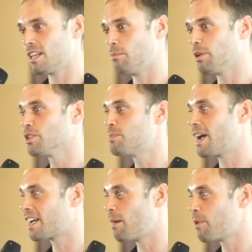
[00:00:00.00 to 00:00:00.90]
and it builds
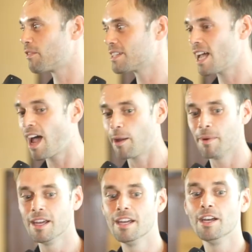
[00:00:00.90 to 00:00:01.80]
back up over time
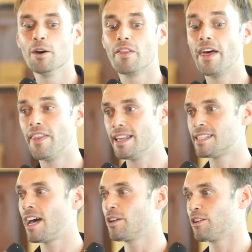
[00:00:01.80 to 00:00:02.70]
that that's
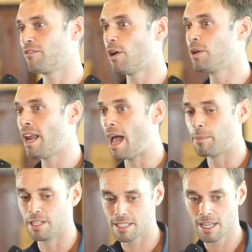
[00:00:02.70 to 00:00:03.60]
how your voting
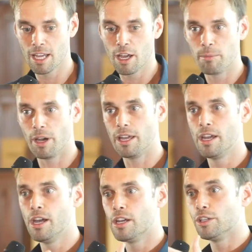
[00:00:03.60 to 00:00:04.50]
happens. But
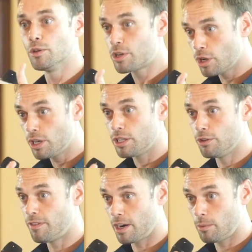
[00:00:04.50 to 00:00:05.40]
you could,
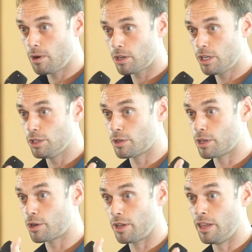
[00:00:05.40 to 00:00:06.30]
you very well could. You
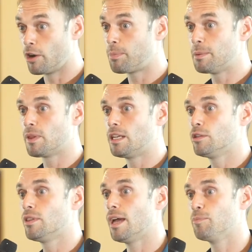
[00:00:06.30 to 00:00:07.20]
could, and there are people that
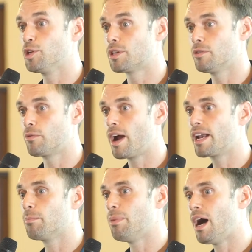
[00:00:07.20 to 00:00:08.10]
do that. You could
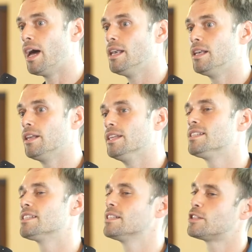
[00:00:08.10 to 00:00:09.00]
write a bot, and
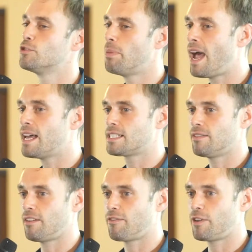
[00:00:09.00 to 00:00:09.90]
this isn't too
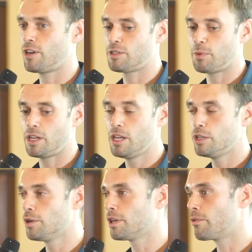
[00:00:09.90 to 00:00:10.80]
passive at first, but
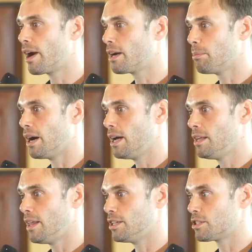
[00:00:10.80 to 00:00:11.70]
you can write a
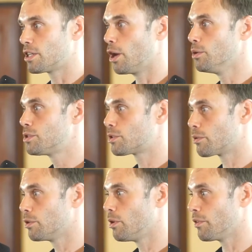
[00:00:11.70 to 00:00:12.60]
bot that just goes
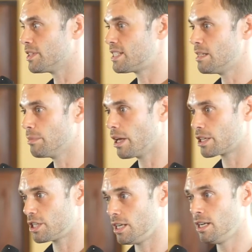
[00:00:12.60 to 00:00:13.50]
through on the Steem
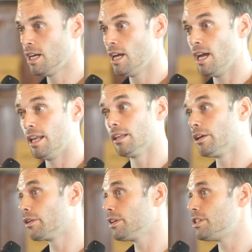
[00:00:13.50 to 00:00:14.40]
blockchain and
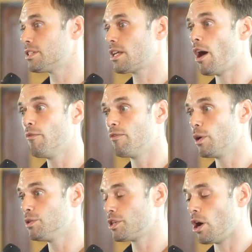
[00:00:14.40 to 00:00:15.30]
literally just
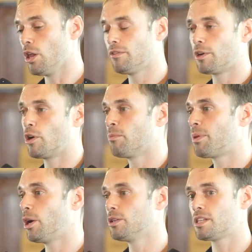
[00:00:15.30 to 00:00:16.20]
upvotes all of your own
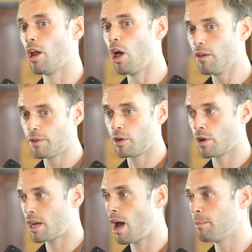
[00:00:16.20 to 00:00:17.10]
posts and all of your
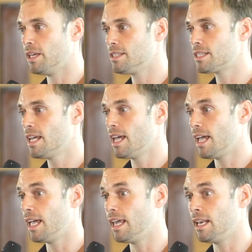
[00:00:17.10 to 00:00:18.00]
own comments,
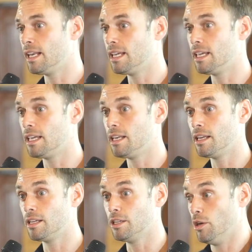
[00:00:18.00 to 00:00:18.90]
and it,
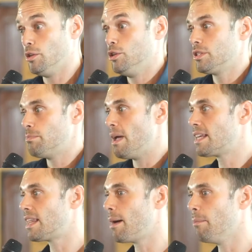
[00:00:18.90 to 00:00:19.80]
you know, you just
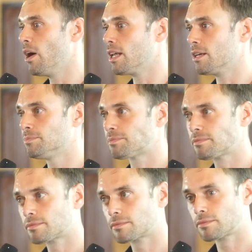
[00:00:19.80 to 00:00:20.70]
make that money
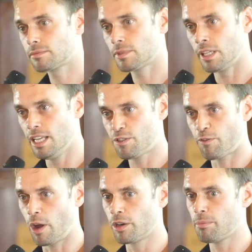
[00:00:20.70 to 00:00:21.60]
it's
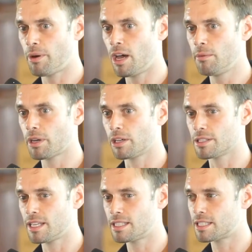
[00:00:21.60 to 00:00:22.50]
frowned upon
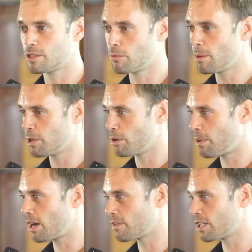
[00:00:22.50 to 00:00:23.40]
because that's remember you're
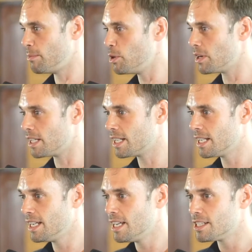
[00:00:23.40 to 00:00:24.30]
part of a community
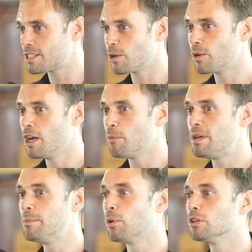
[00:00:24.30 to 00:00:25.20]
so
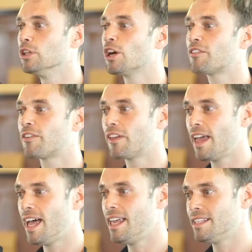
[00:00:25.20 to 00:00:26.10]
people look for
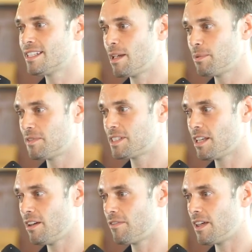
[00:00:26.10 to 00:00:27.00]
that type of
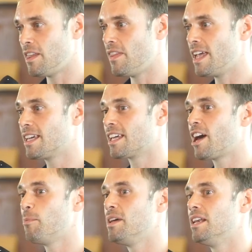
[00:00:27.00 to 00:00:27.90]
stuff and then they can
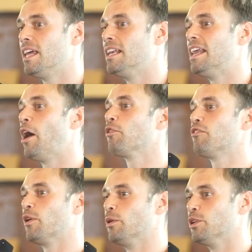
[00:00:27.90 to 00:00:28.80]
come in and
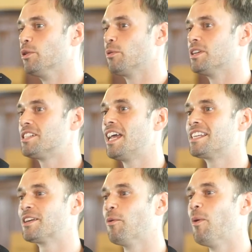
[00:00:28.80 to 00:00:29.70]
downvote you which
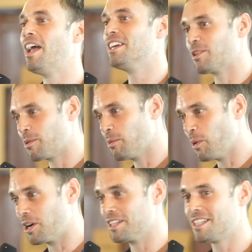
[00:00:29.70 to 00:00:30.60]
takes away your
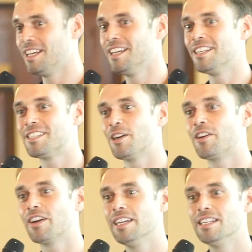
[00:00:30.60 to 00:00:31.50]
rewards so
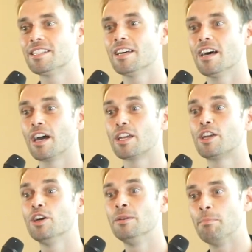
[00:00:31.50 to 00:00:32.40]
there is a, a
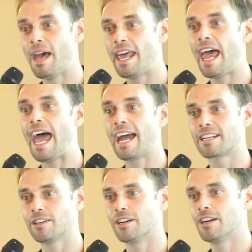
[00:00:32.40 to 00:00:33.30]
good and bad
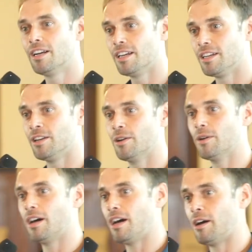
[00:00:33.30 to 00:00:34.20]
actor you know
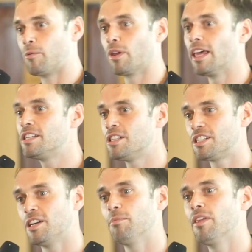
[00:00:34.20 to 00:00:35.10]
uh,
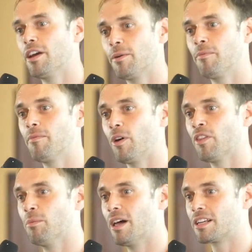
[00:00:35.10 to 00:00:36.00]
relationship there on
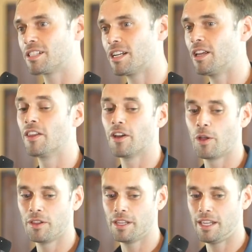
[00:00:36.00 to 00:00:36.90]
the blockchain and
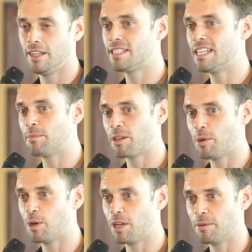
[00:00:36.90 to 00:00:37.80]
on in the steem
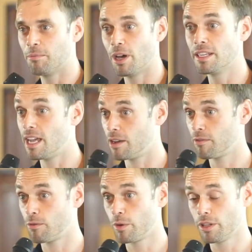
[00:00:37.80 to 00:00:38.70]
community but yeah
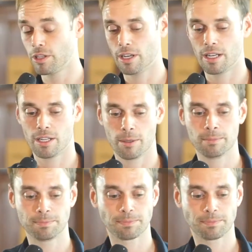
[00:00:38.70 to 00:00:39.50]
really good idea